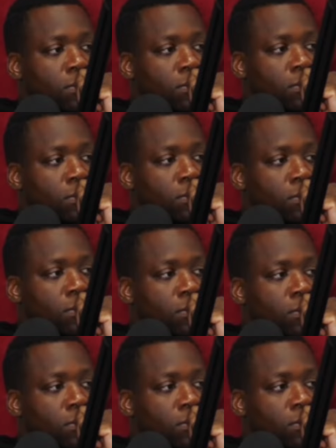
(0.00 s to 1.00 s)

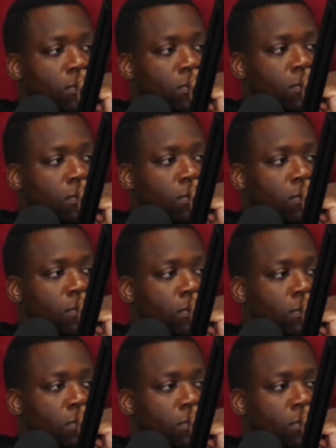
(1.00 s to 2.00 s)

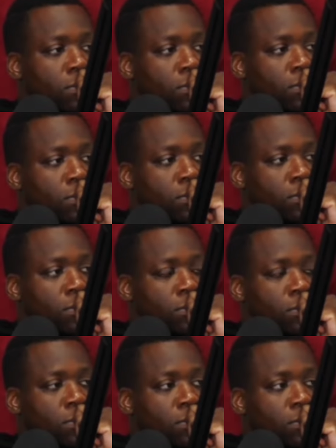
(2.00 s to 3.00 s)

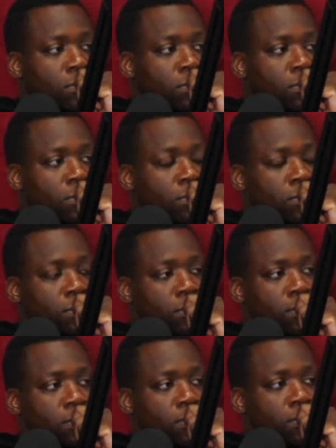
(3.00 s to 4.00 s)

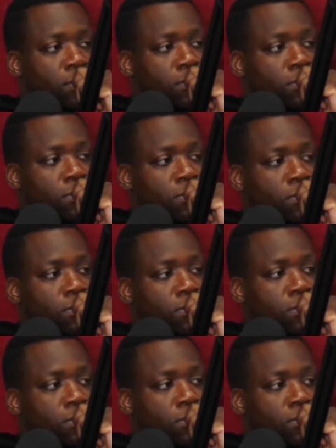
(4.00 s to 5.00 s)

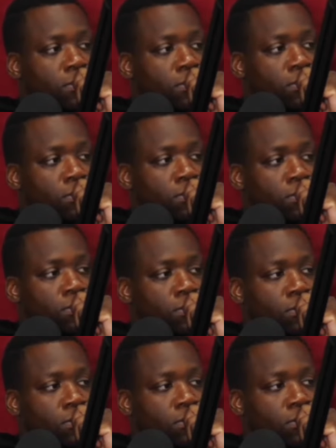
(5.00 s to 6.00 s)

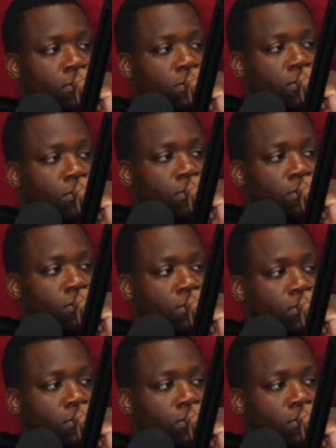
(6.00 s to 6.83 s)
No words are spoken by the person on screen.